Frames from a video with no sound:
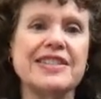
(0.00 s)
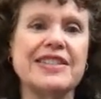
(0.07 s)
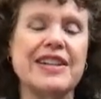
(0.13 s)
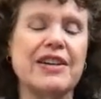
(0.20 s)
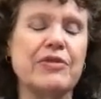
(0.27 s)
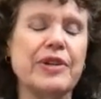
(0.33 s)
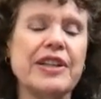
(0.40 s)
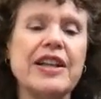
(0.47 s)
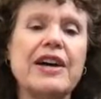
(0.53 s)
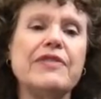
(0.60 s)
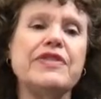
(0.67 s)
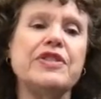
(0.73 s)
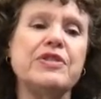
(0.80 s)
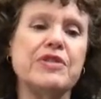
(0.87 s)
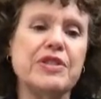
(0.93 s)
We love
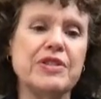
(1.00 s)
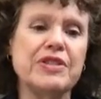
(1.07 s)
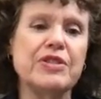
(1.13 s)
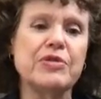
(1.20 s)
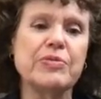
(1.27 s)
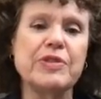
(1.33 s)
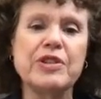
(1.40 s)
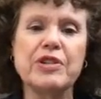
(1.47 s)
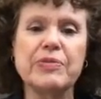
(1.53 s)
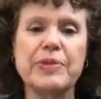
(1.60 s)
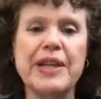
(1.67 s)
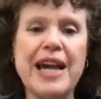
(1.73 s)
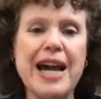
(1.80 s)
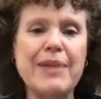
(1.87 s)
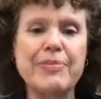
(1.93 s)
you. You'll
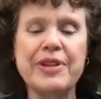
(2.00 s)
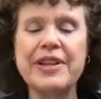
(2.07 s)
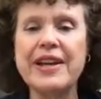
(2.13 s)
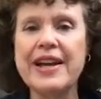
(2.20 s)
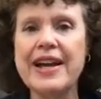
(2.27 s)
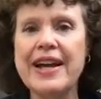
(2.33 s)
be happy.